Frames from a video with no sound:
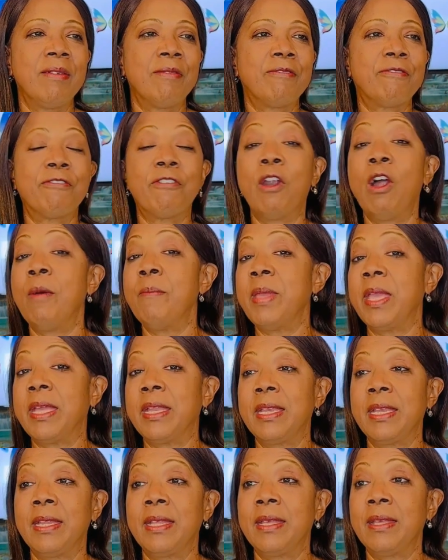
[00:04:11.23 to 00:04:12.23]
from it
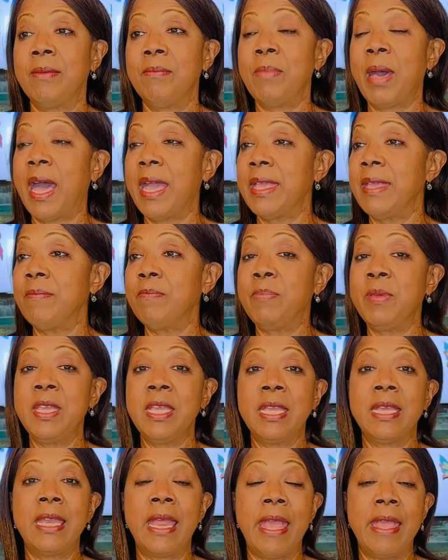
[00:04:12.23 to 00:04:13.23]
by it
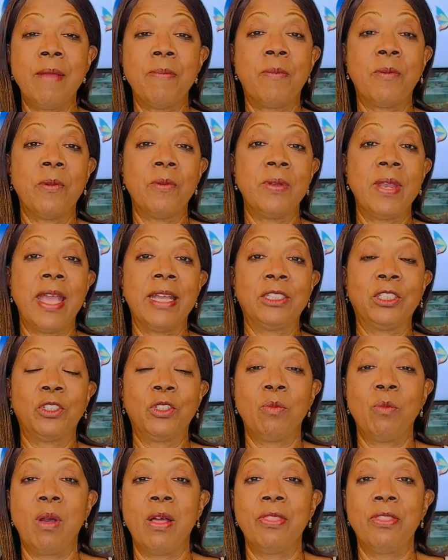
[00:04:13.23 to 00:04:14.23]
being April
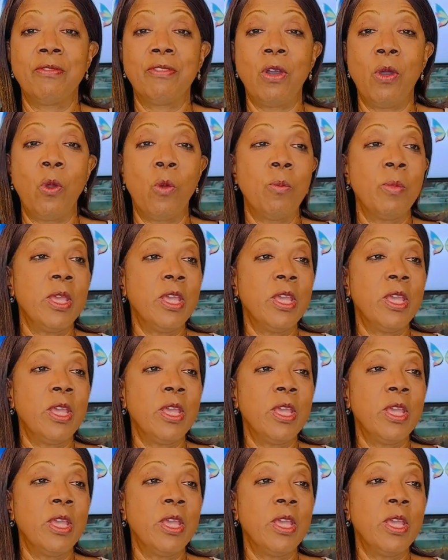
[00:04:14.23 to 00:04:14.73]
National Month of Hope?